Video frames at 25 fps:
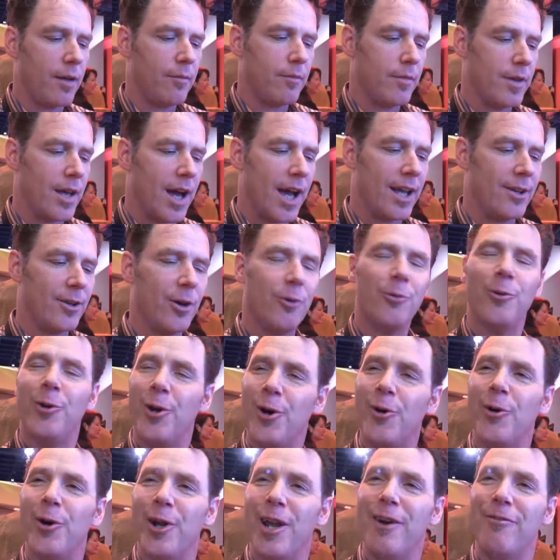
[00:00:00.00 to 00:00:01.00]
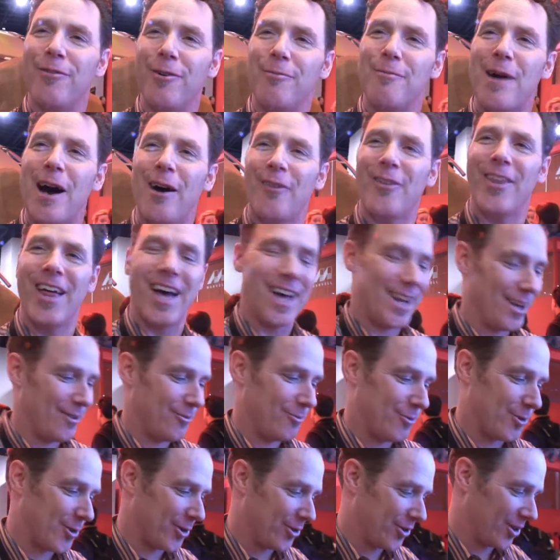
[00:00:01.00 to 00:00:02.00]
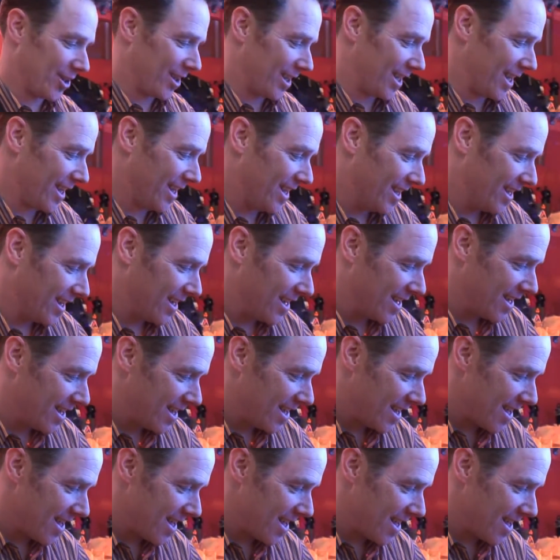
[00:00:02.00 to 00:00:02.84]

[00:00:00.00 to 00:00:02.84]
I don't know enough about that, unfortunately.